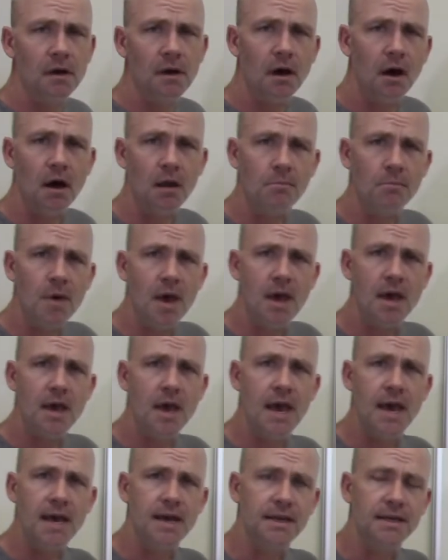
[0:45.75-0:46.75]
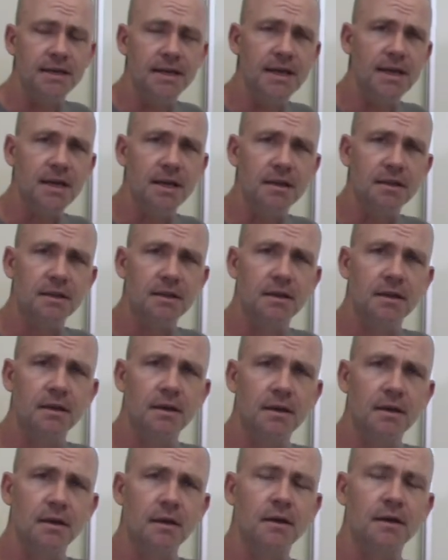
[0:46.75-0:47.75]
on May 18th,
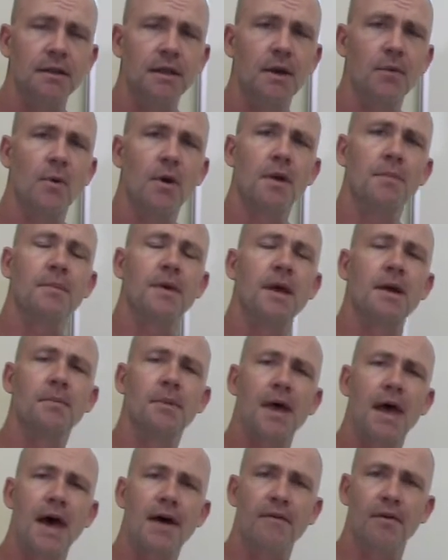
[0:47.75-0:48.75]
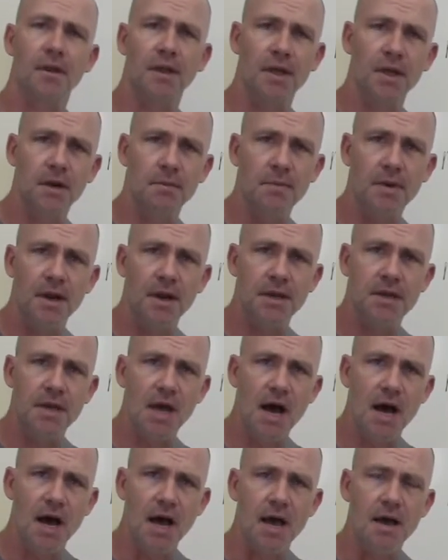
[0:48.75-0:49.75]
they want to be able to have a little bit of
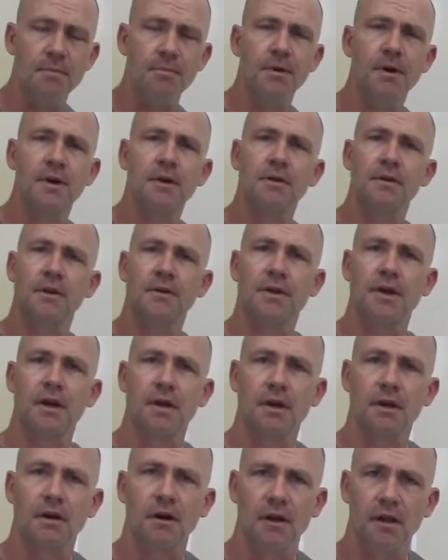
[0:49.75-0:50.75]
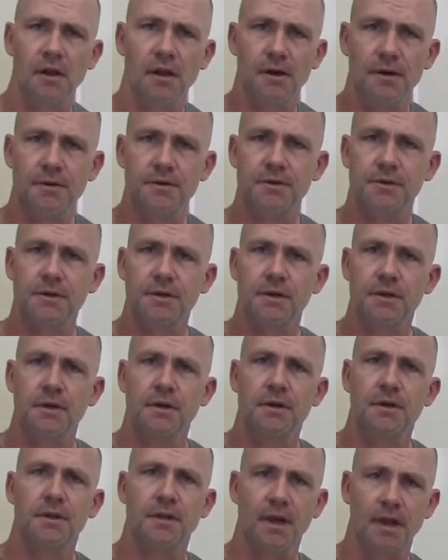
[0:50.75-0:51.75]
time that they can
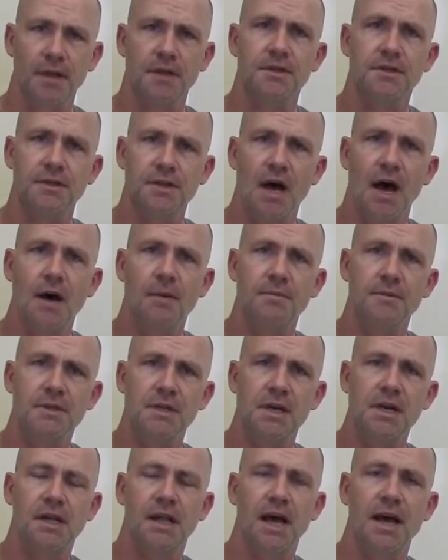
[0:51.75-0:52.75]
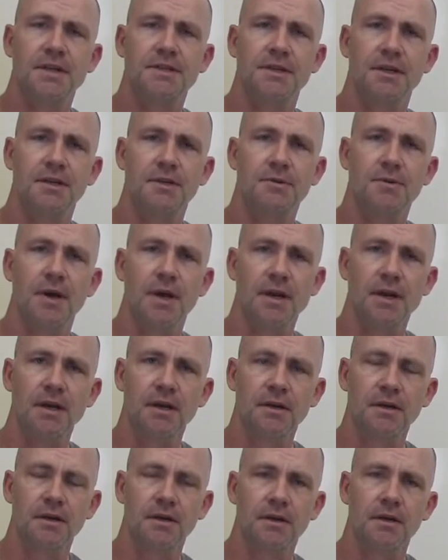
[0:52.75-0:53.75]
stop Zclassic
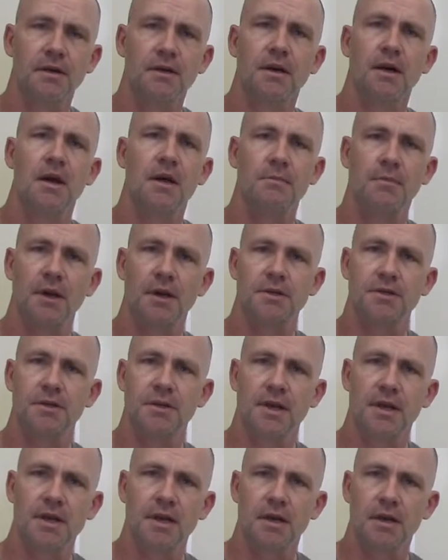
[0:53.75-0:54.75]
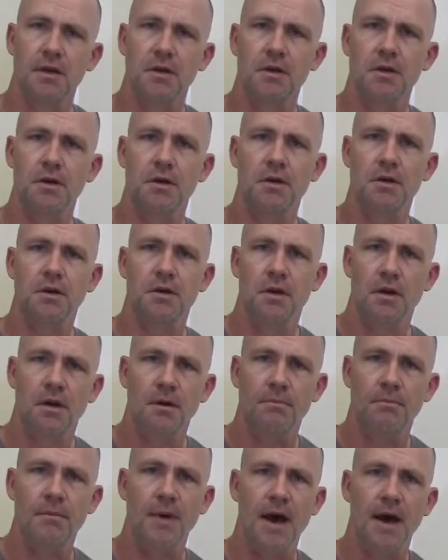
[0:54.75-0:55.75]
trading and make sure they get a good
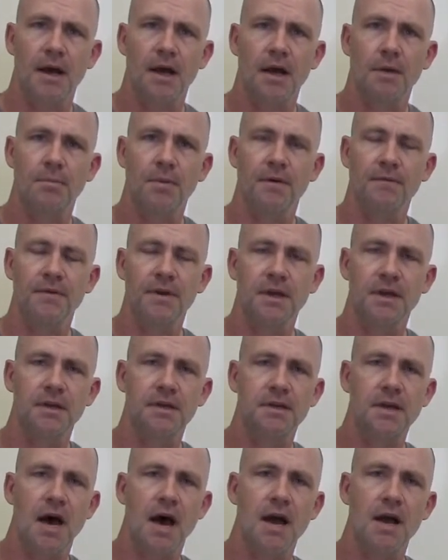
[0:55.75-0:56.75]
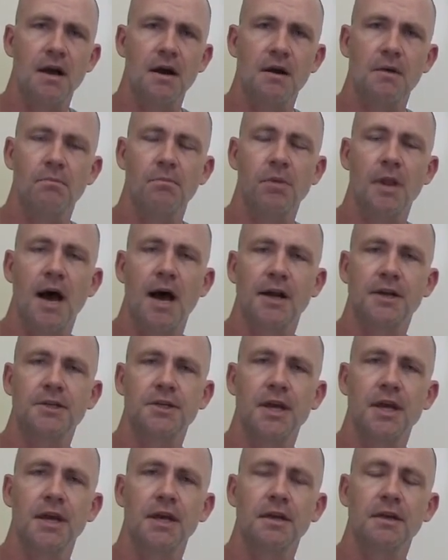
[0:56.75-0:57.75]
backup of the entire
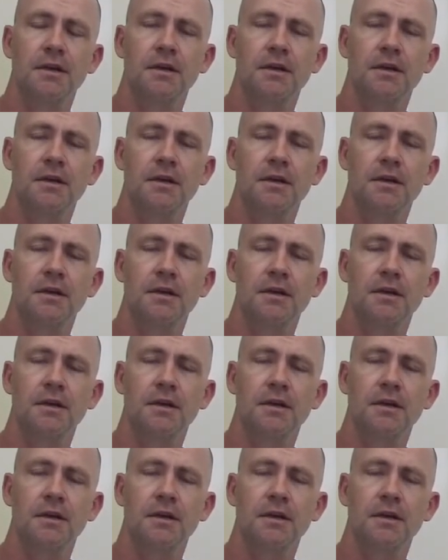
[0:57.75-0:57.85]
blockchain,